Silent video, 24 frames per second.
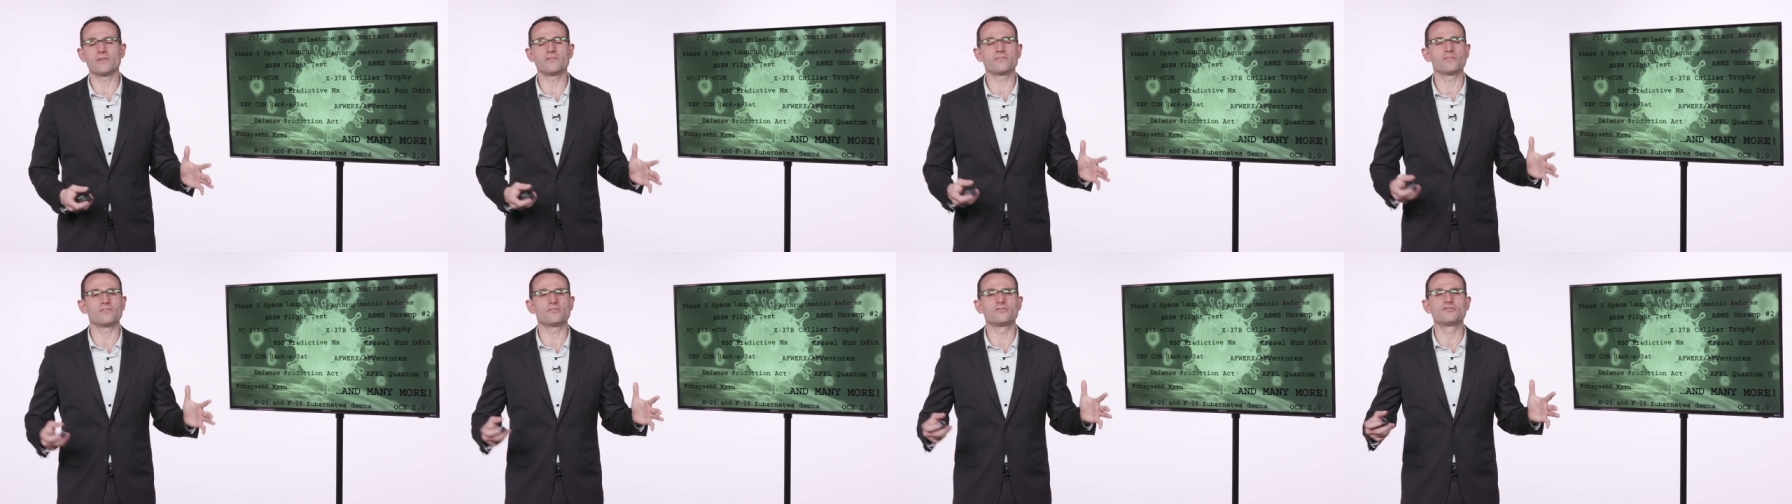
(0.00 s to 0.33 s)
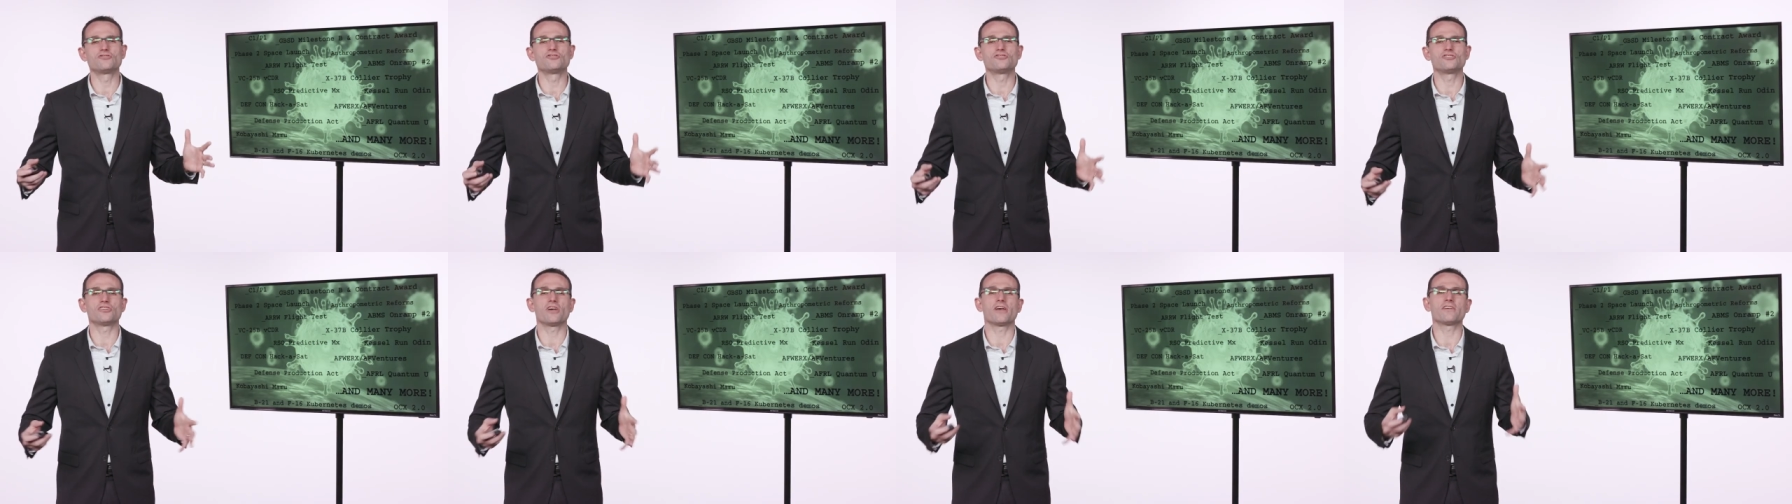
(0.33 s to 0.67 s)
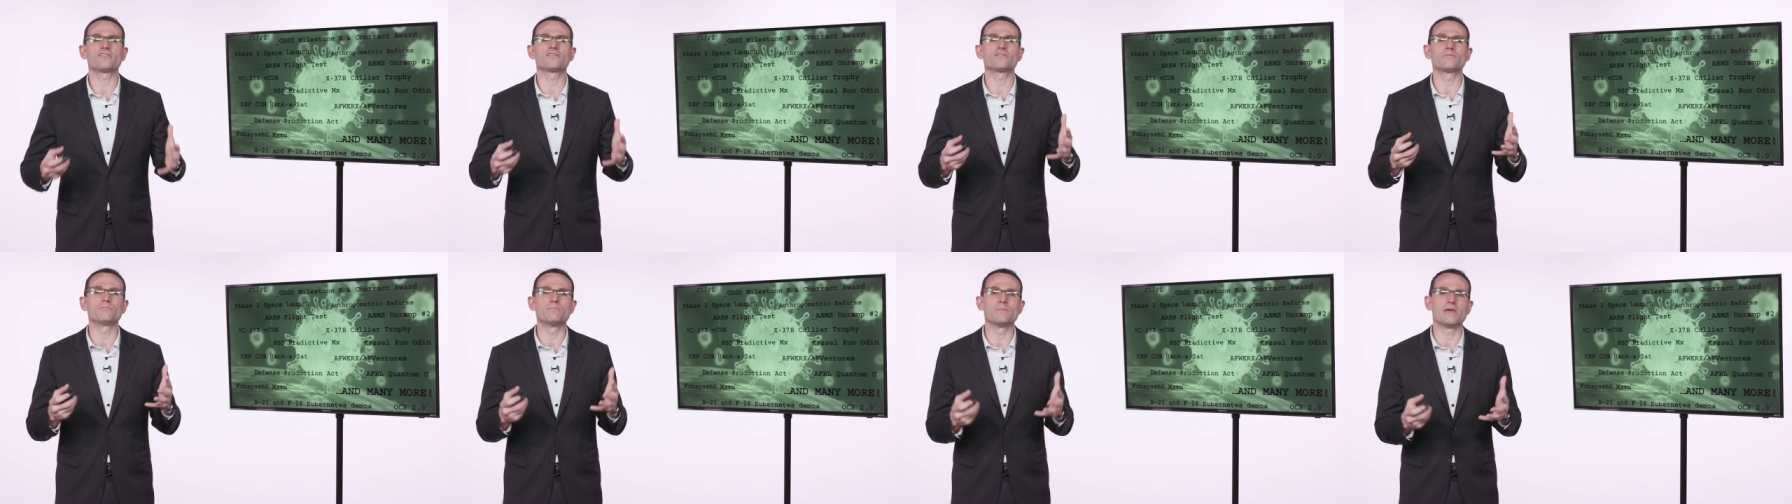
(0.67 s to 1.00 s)
This is
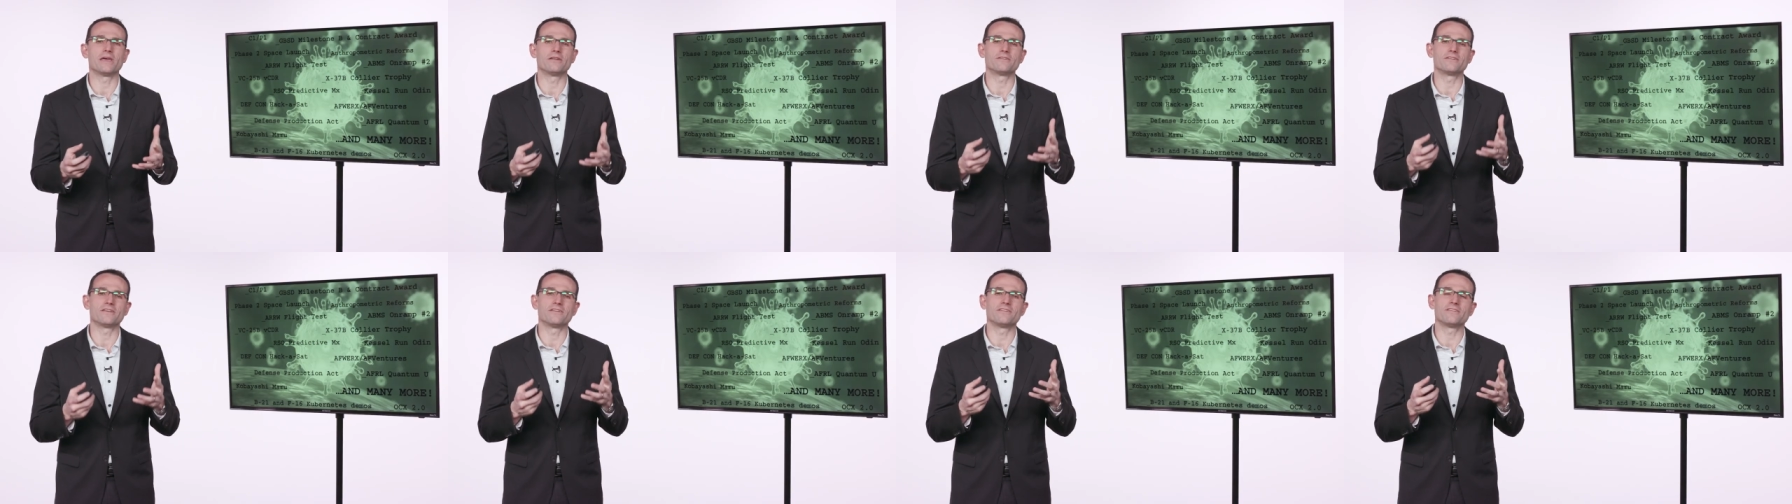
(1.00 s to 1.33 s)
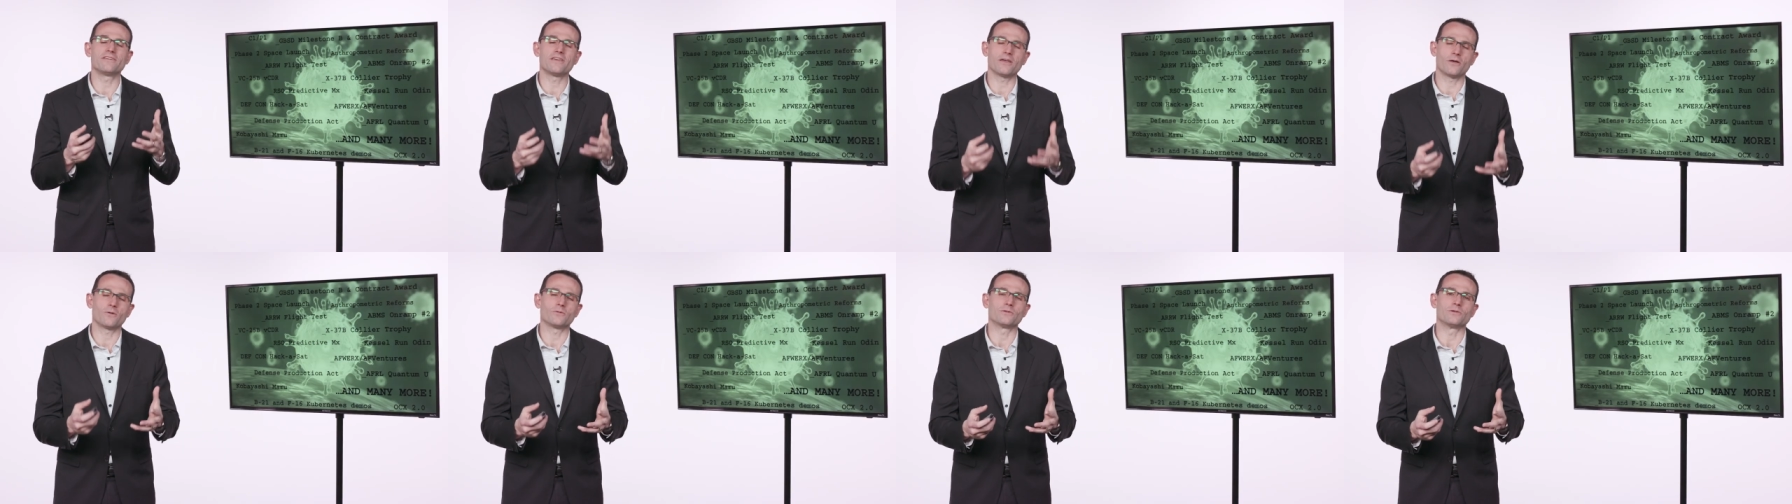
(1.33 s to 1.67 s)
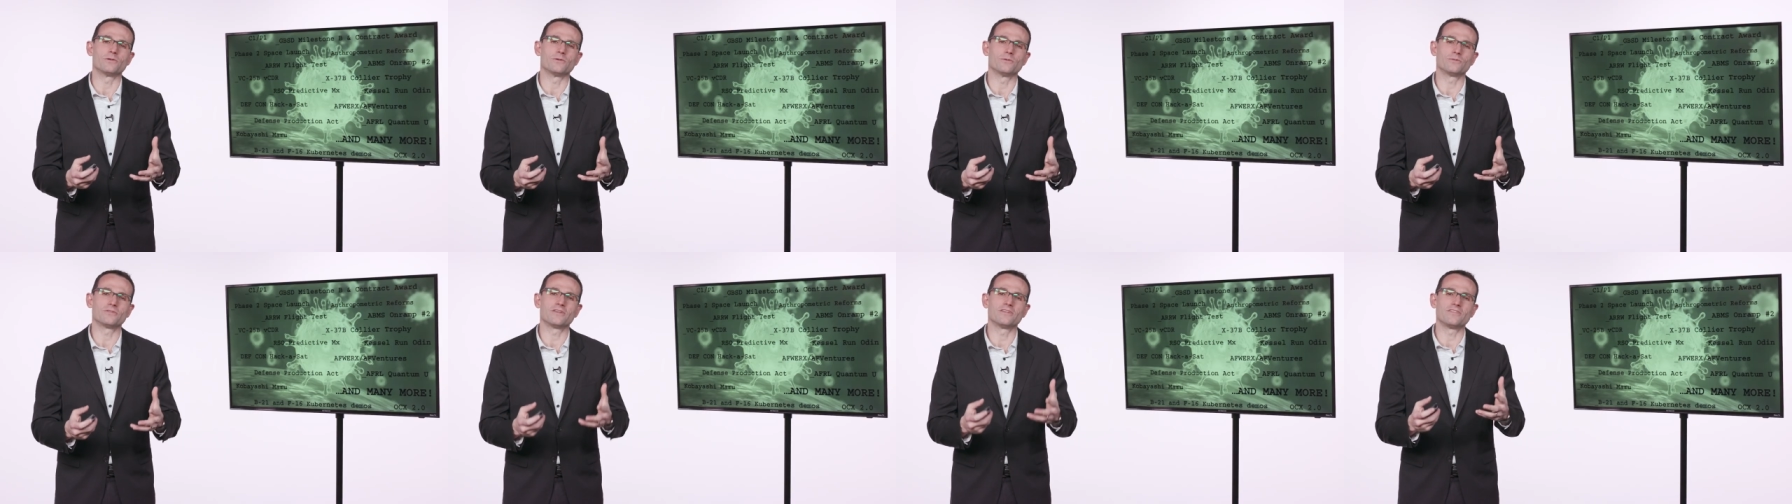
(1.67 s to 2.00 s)
just meant to tell you,